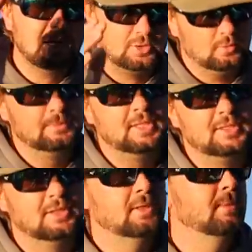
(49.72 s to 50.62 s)
I swim jig
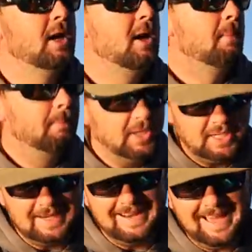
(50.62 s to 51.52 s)
some.
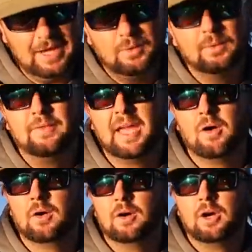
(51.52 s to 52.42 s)
But now they
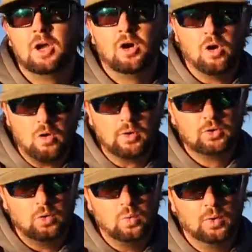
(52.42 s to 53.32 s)
are
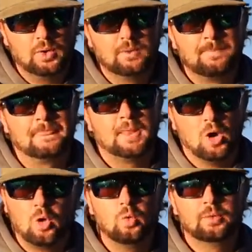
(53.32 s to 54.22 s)
hardcore
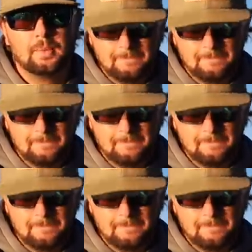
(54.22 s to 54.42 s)
on